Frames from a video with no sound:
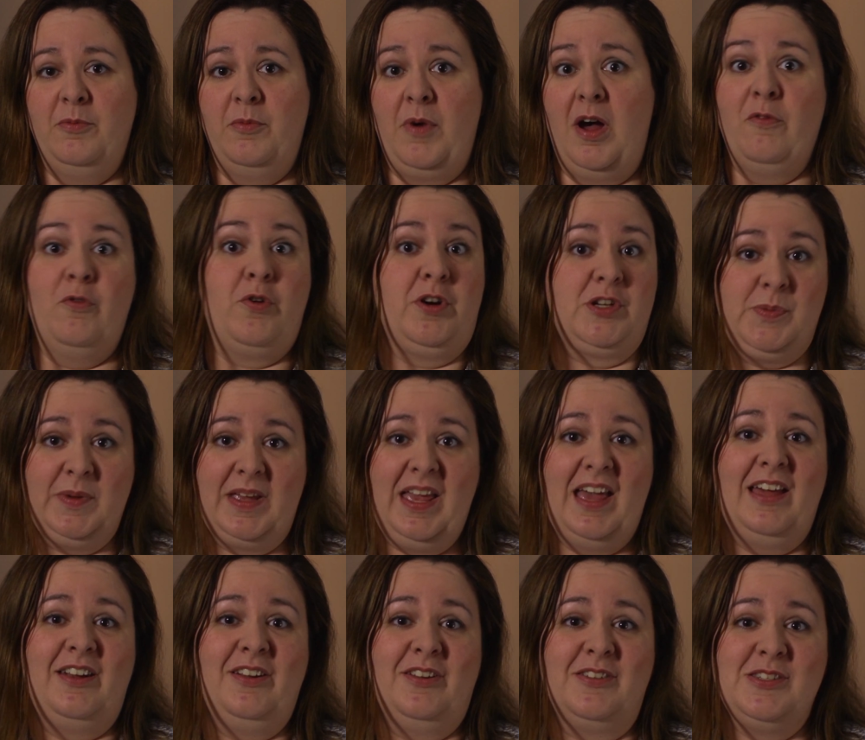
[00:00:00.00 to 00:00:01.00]
Of course, we
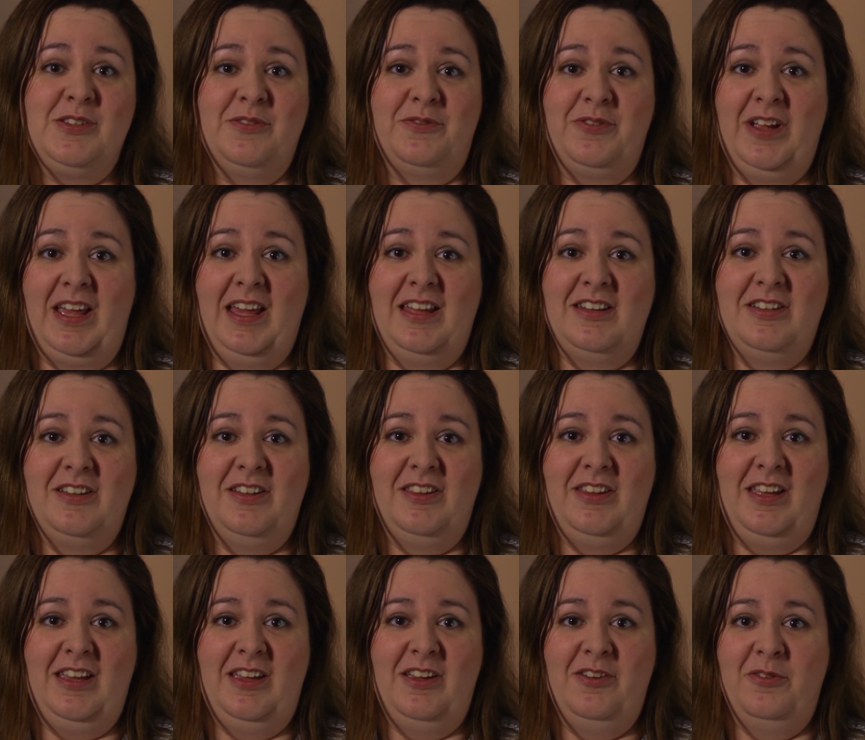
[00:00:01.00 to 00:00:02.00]
can't also forget
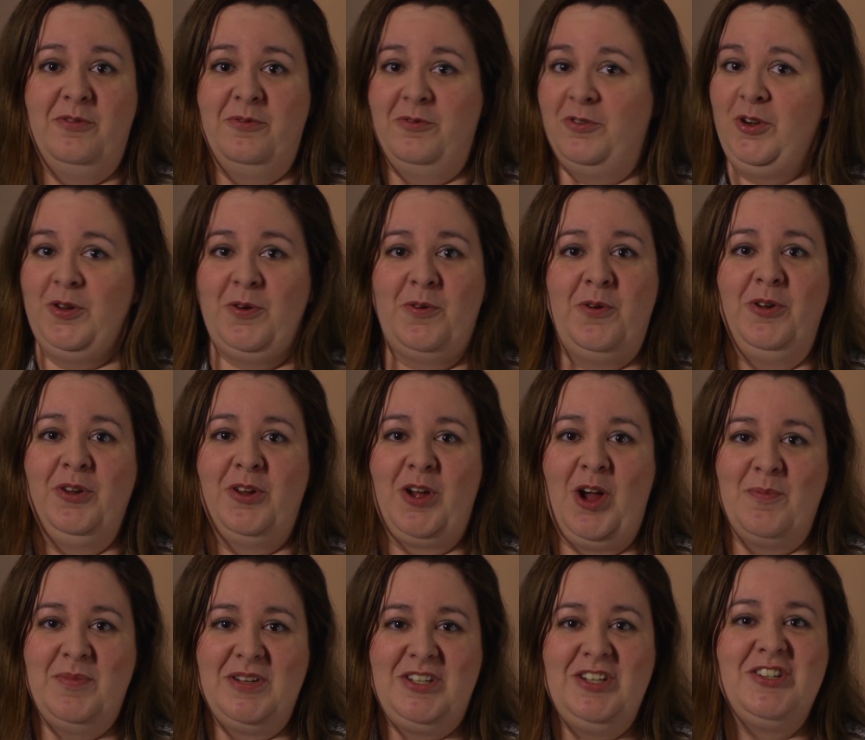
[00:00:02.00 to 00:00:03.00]
the good old
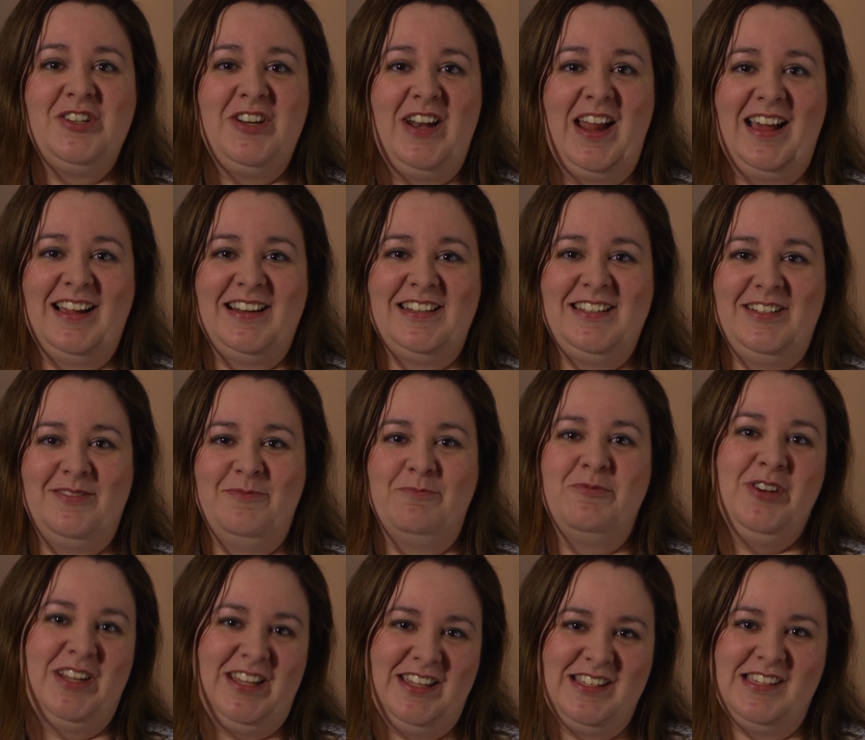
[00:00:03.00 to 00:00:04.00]
Competition Act and
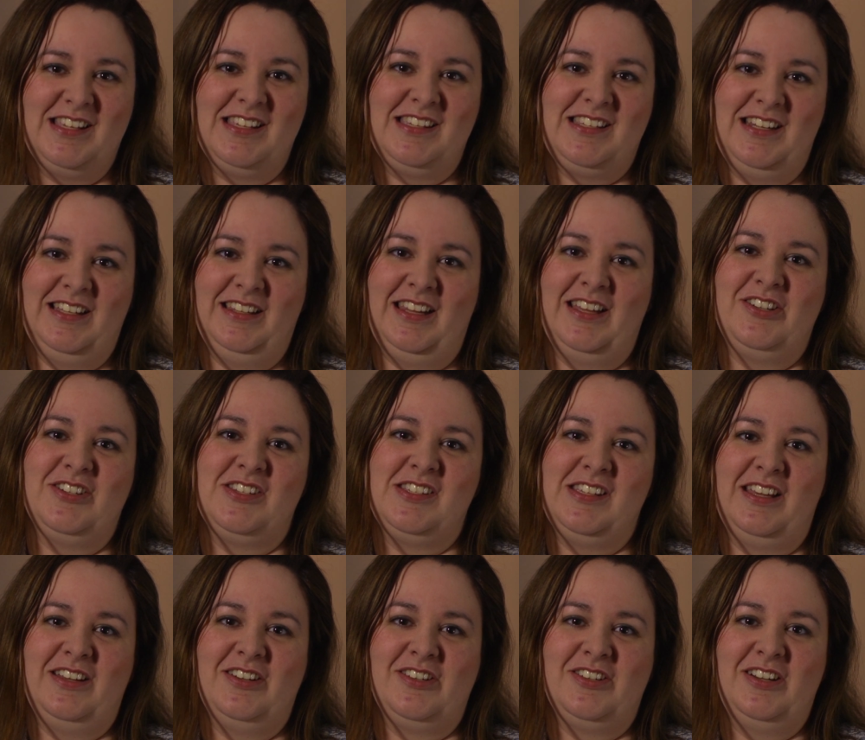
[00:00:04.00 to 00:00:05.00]
pre-existing
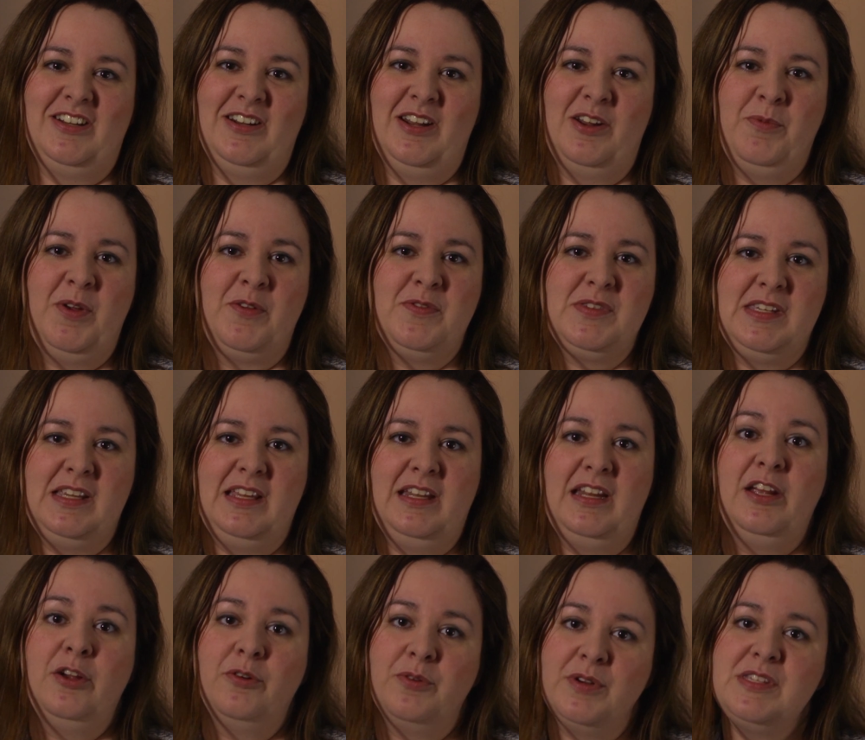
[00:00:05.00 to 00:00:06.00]
legislation, and we've seen
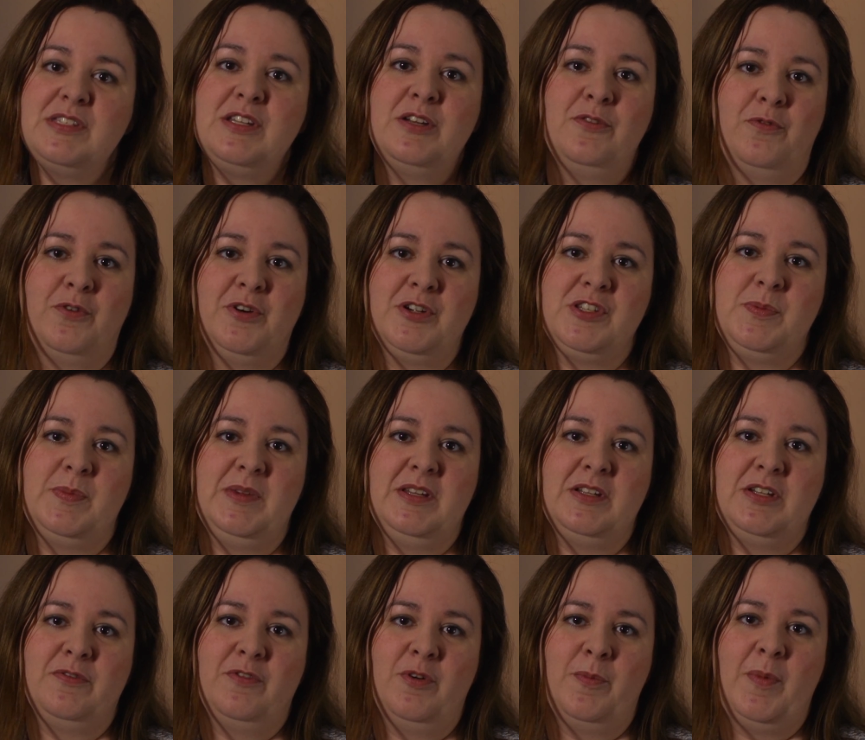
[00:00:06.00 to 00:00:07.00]
increased
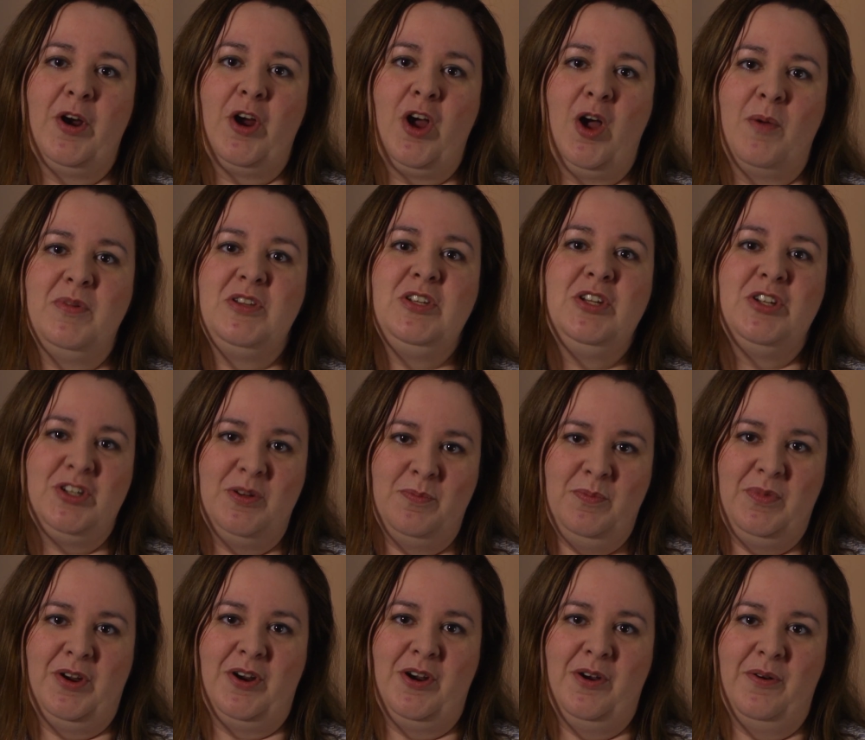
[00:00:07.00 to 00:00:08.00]
enforcement from our Competition
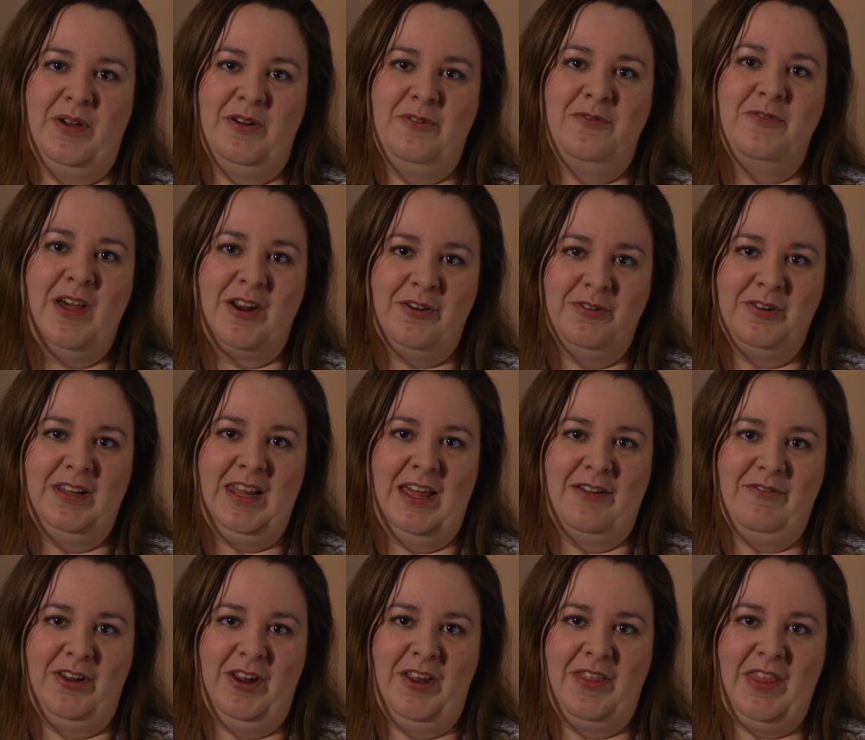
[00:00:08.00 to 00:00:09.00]
Bureau at a federal
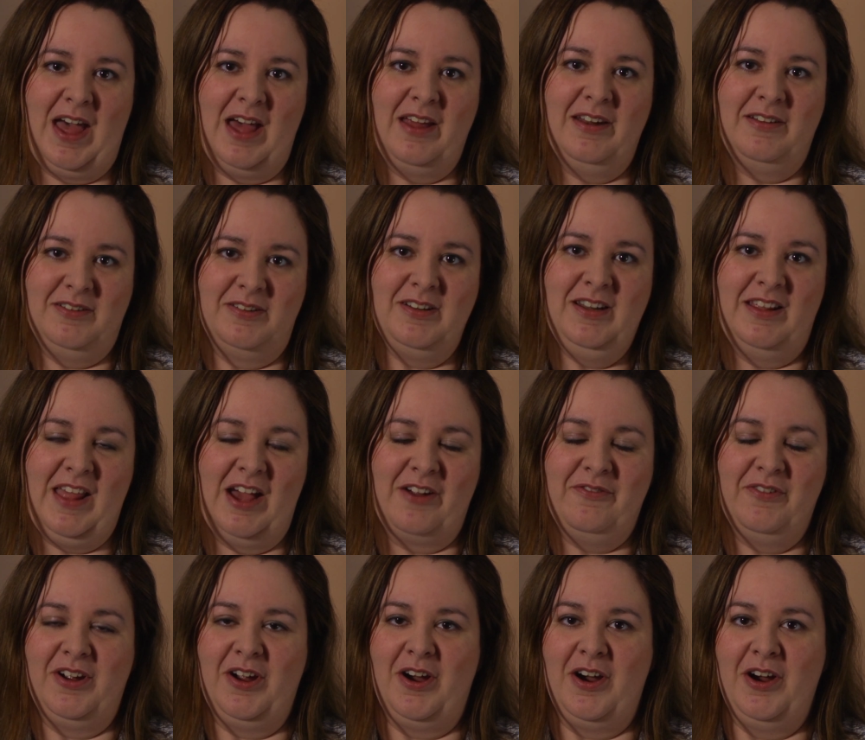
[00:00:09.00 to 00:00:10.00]
level in that
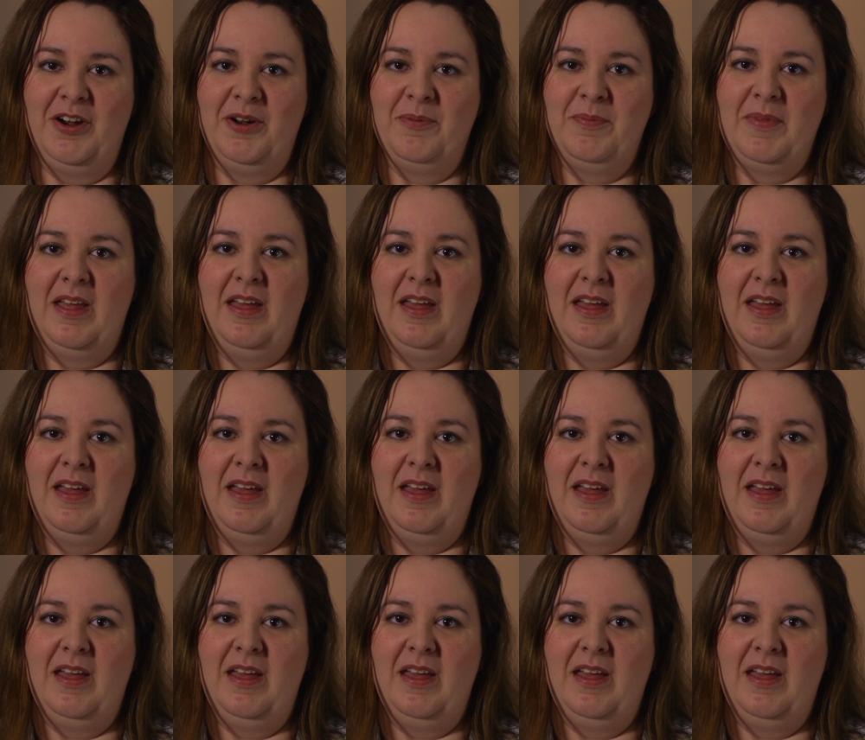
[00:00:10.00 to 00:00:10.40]
regard.